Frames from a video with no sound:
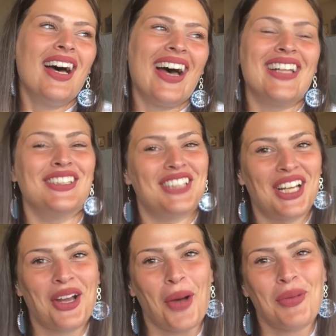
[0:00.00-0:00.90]
I did take
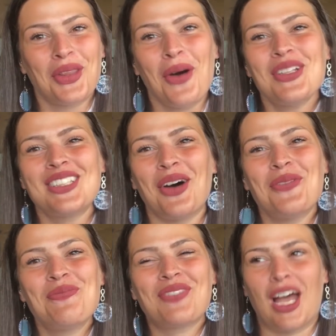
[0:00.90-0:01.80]
a couple though. So
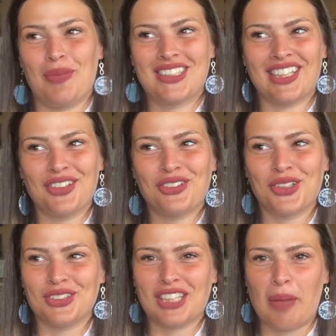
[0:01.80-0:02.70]
I'm excited for
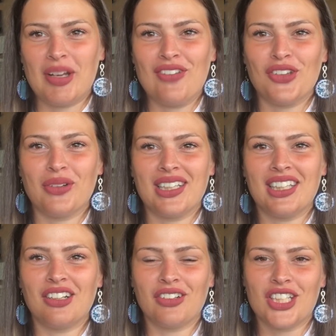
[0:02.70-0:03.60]
those to come in, even though I
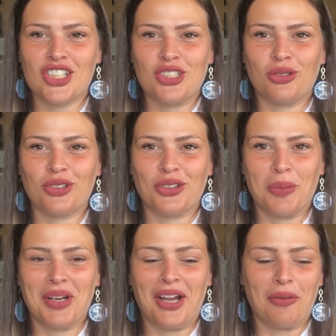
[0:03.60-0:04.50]
literally just ordered
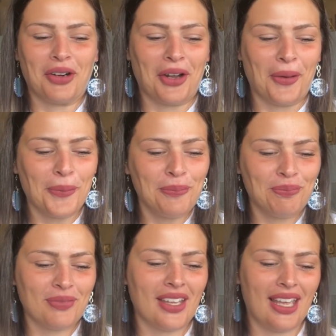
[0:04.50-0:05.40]
them an hour ago.
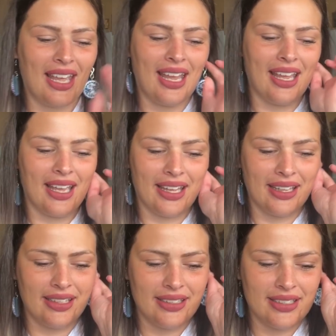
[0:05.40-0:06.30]

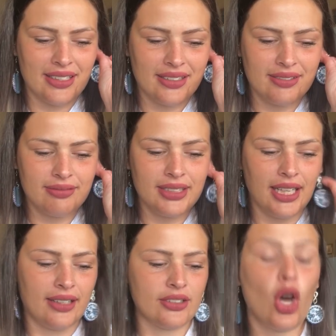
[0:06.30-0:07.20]
And what
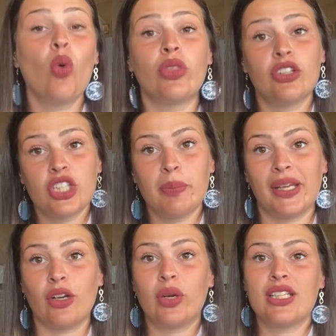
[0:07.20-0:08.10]
else? Oh, they're
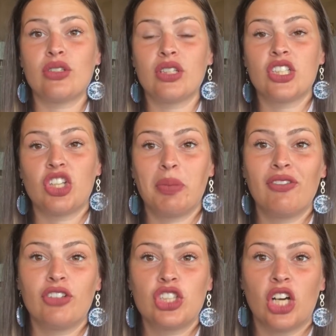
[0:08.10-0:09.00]
shipping. Okay, so the shipping
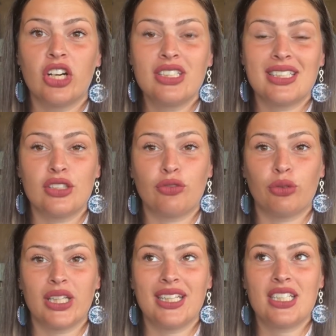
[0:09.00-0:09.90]
for charts is
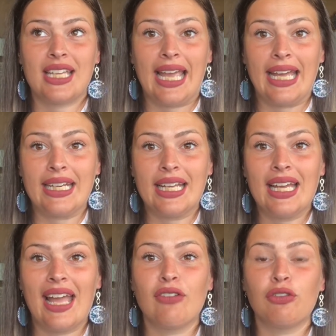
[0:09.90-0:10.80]
free to Canada
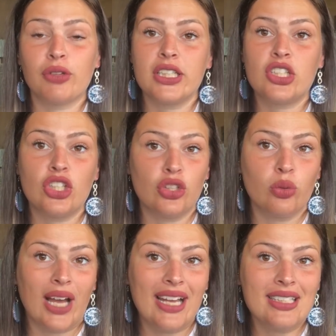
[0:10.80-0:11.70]
and free to the
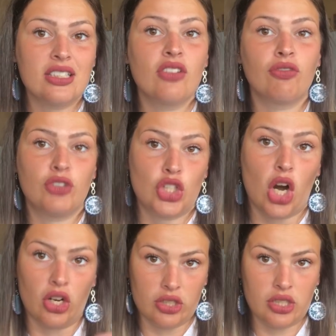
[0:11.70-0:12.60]
US
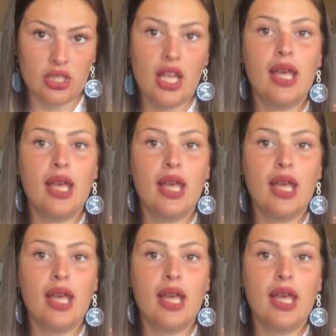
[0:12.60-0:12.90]
charts.